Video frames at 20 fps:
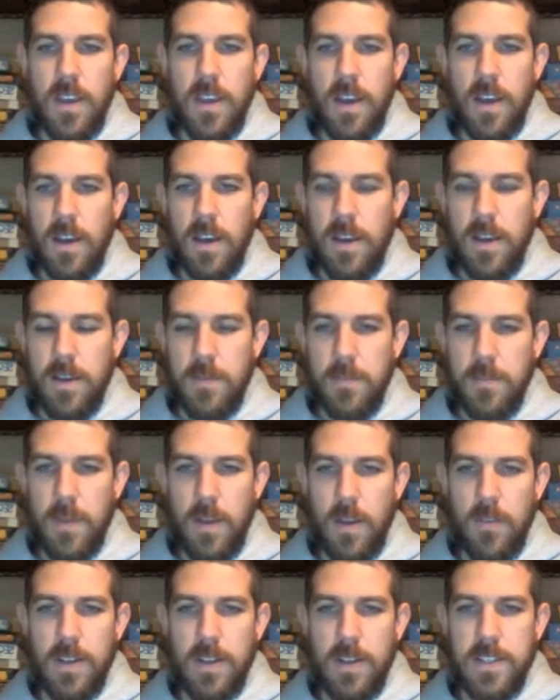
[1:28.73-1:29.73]

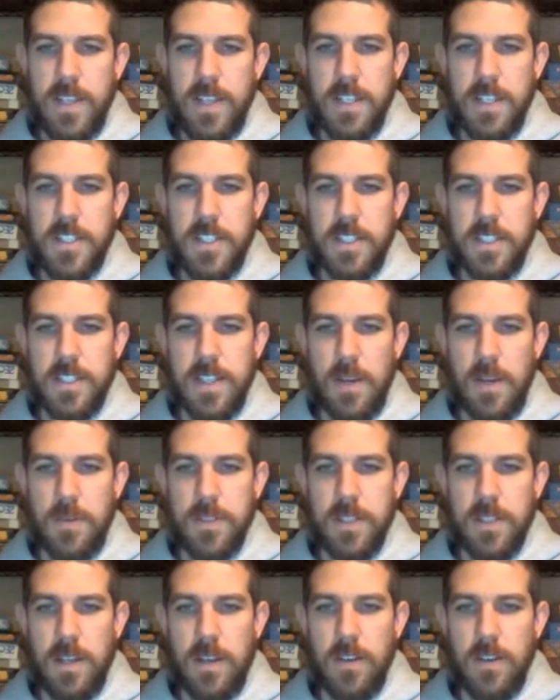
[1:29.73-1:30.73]
our rotations, that
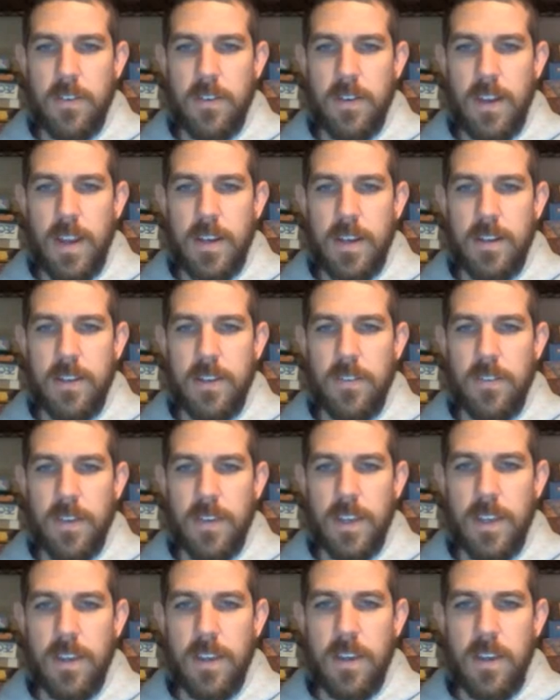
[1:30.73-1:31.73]
was a 180
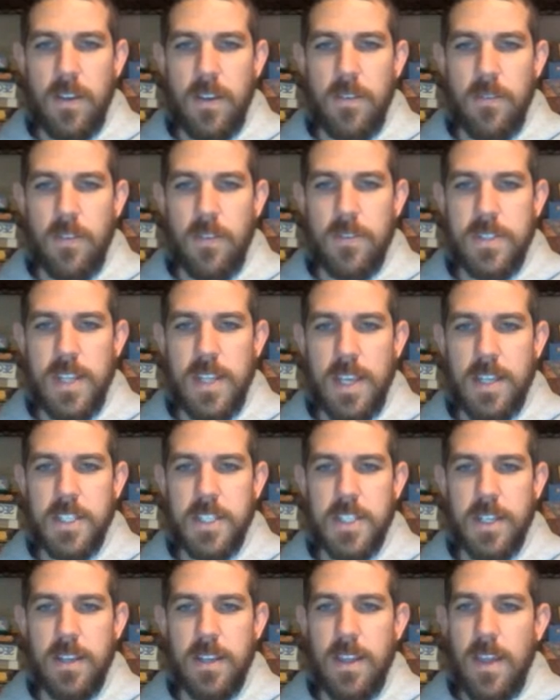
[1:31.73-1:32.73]
degree
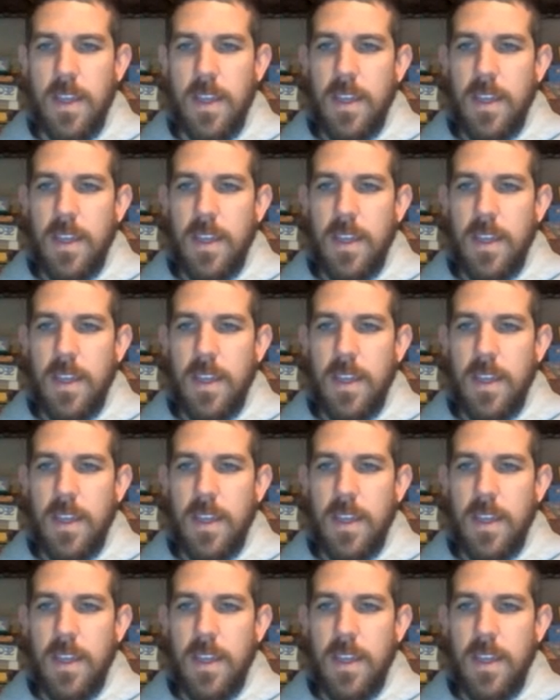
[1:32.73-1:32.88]
rotation.